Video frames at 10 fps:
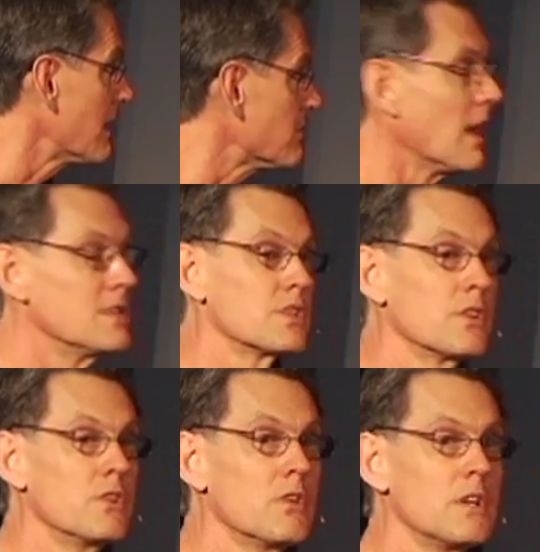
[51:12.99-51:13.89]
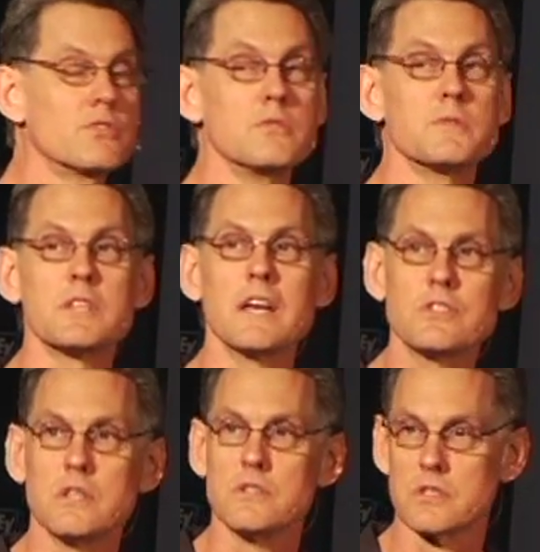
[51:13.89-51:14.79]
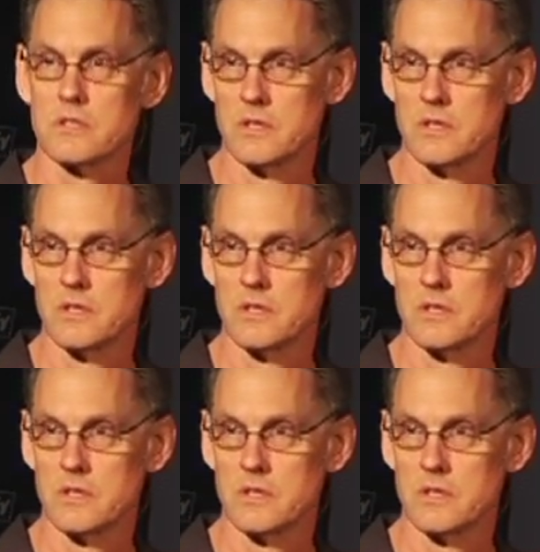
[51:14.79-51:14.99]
to find security through possessions.